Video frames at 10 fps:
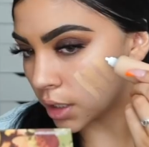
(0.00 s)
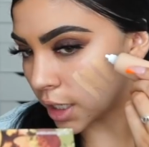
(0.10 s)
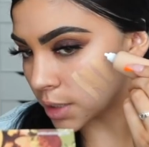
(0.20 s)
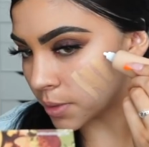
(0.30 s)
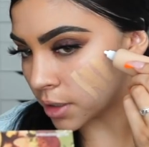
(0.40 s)
And
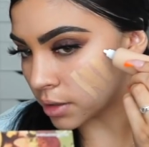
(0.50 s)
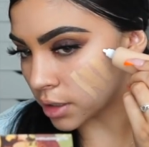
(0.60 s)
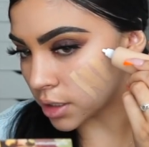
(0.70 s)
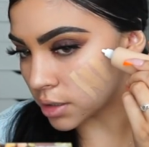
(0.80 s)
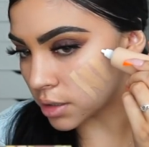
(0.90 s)
last but not
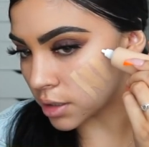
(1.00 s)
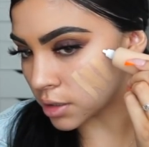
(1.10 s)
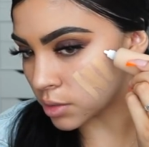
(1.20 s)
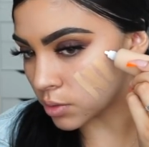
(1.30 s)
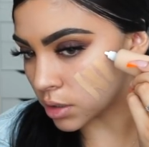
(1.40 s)
least,
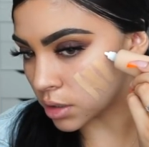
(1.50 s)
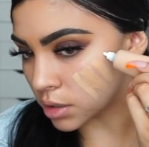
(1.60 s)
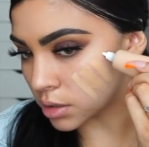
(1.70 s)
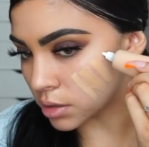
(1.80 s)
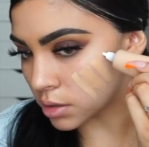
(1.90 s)
this one
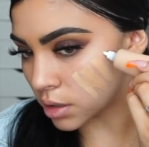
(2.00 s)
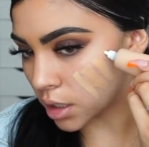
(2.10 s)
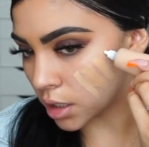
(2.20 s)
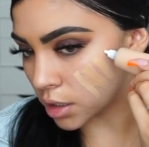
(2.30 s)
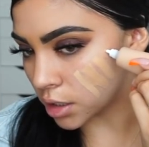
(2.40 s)
is
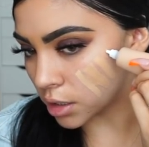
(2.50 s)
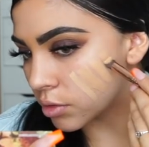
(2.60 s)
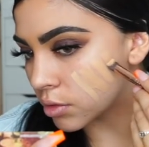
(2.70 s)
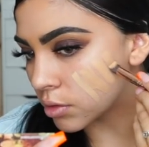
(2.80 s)
Honey.